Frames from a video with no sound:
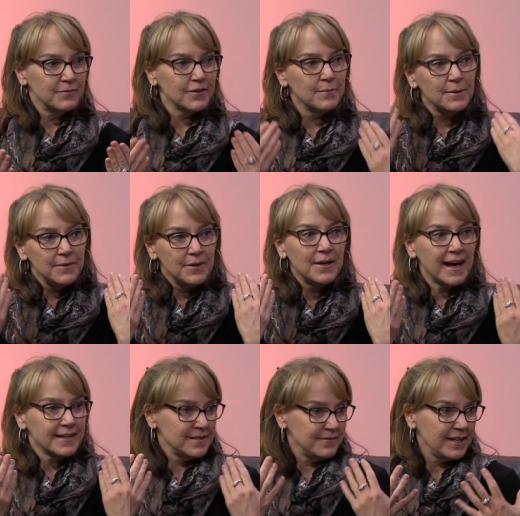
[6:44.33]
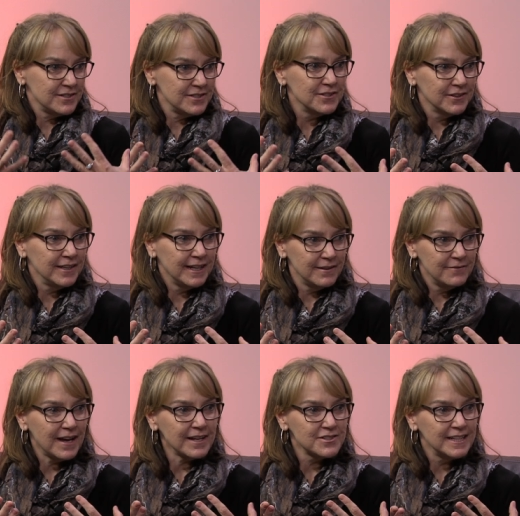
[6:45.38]
from immune activation during
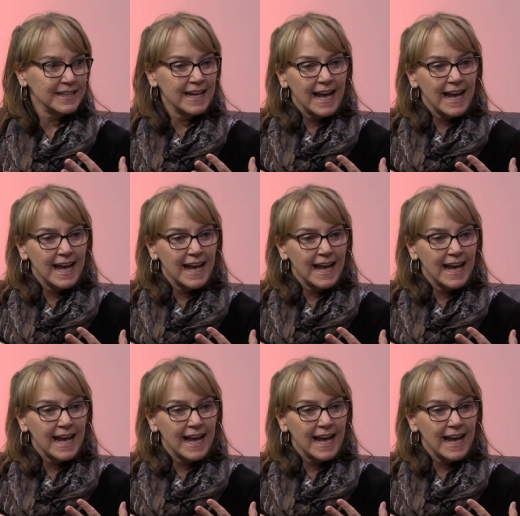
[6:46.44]
infection,